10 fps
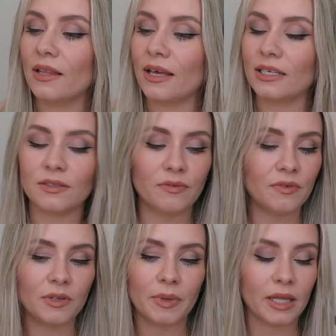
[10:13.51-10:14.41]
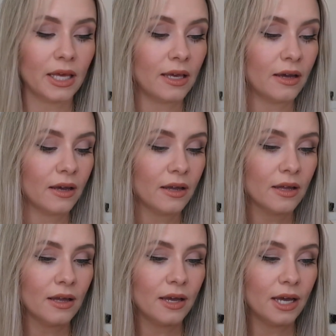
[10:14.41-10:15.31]
There's 50ml here.
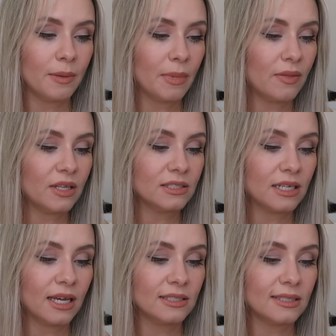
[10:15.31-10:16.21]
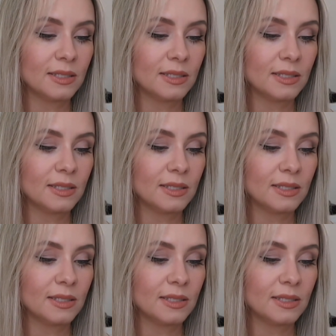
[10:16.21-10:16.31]
And this says,